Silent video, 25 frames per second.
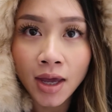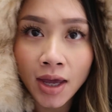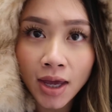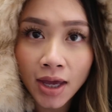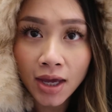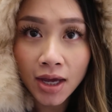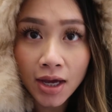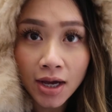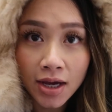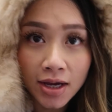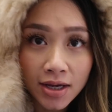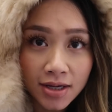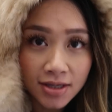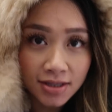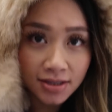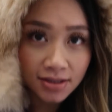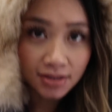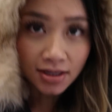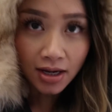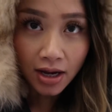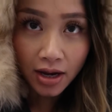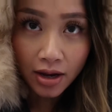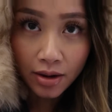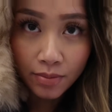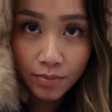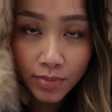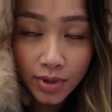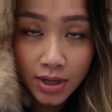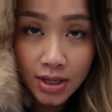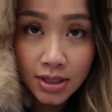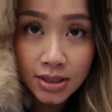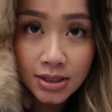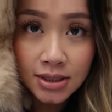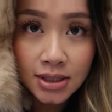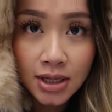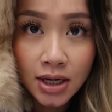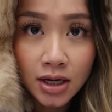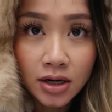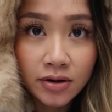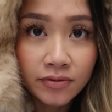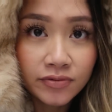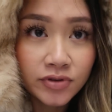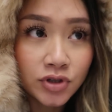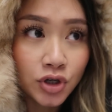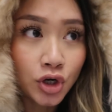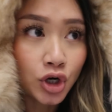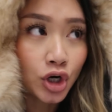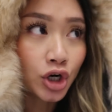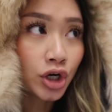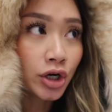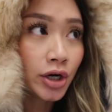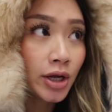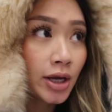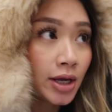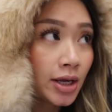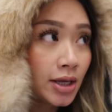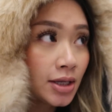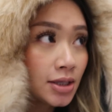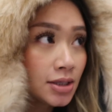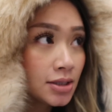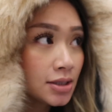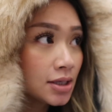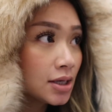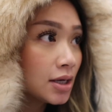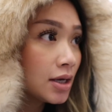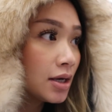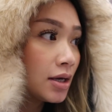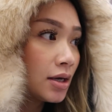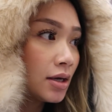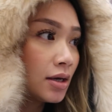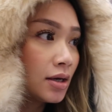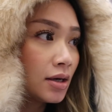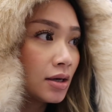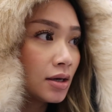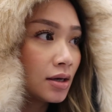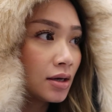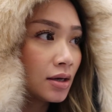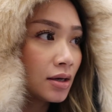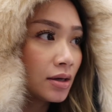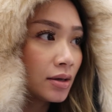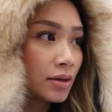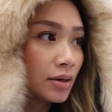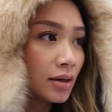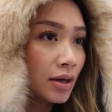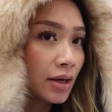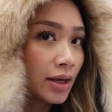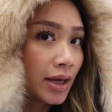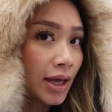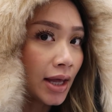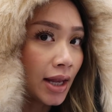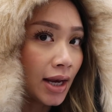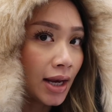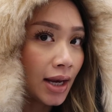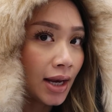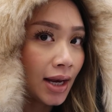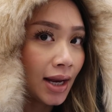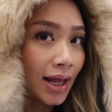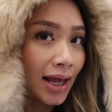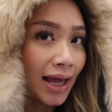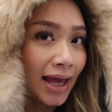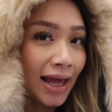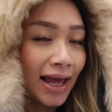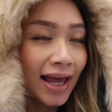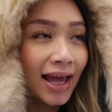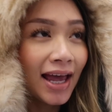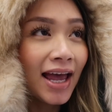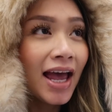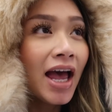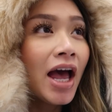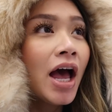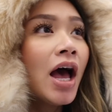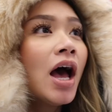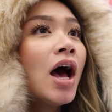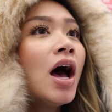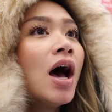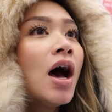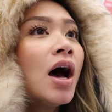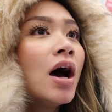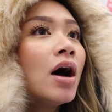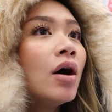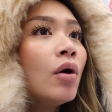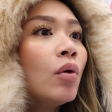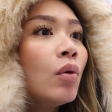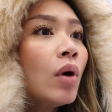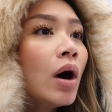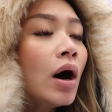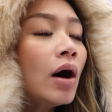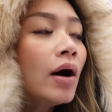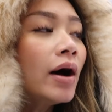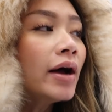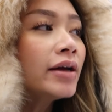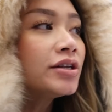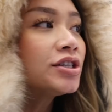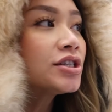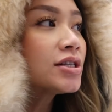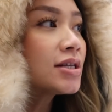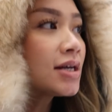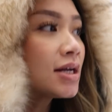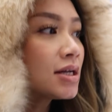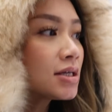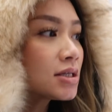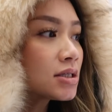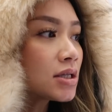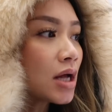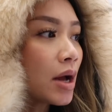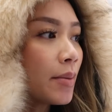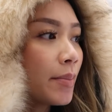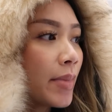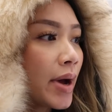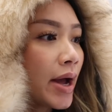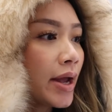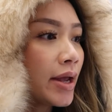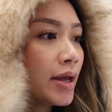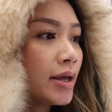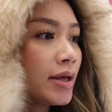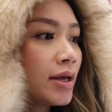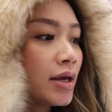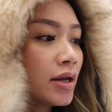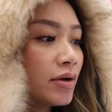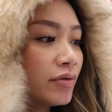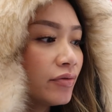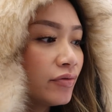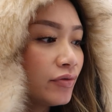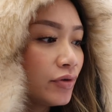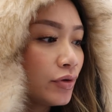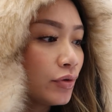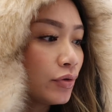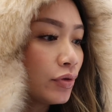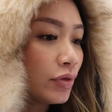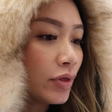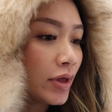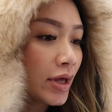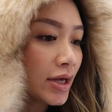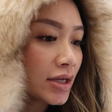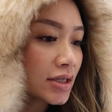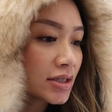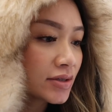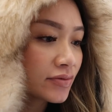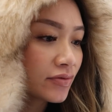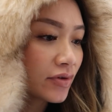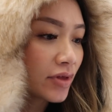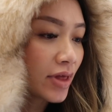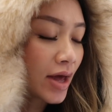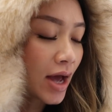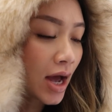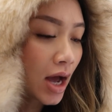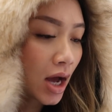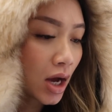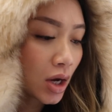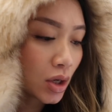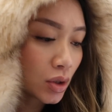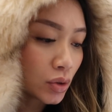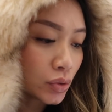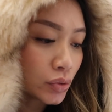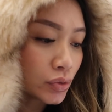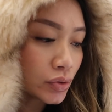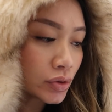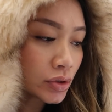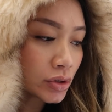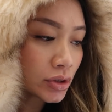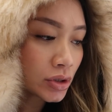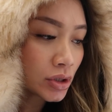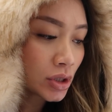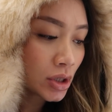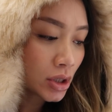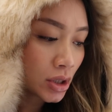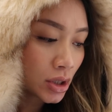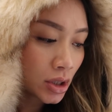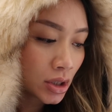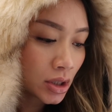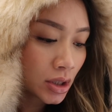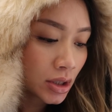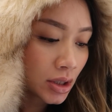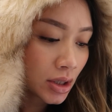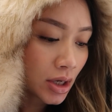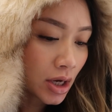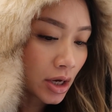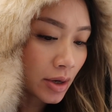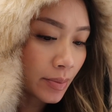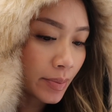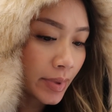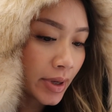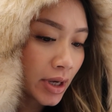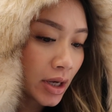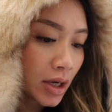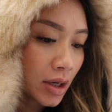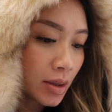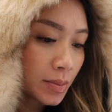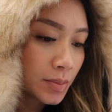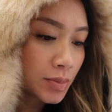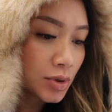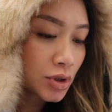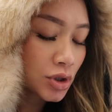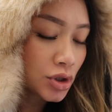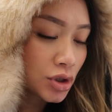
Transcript: Hey guys, I'm inside of Target again. Well, I just had to stop by and get a few things for the house. Got to pick up